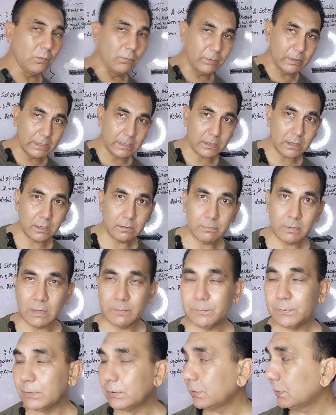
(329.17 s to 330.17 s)
we will come
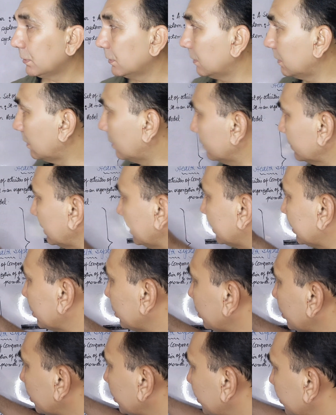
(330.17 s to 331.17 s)
up on the
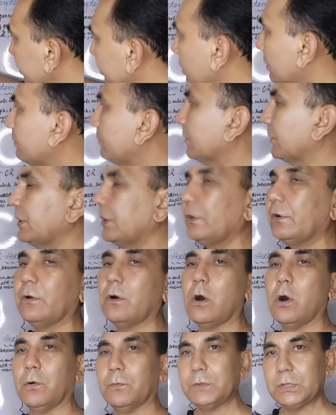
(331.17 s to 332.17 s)
third component
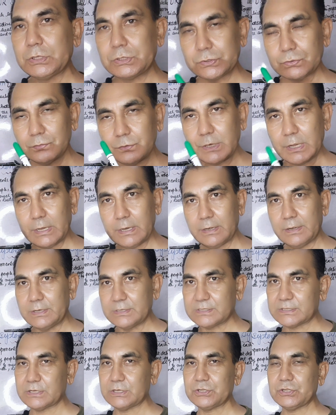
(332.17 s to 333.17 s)
of the today
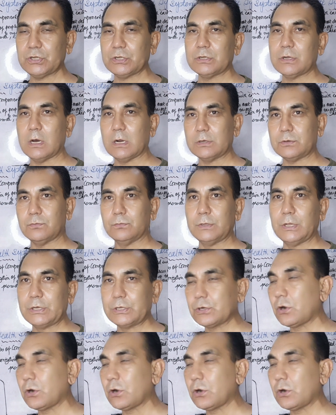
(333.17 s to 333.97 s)
discussion or today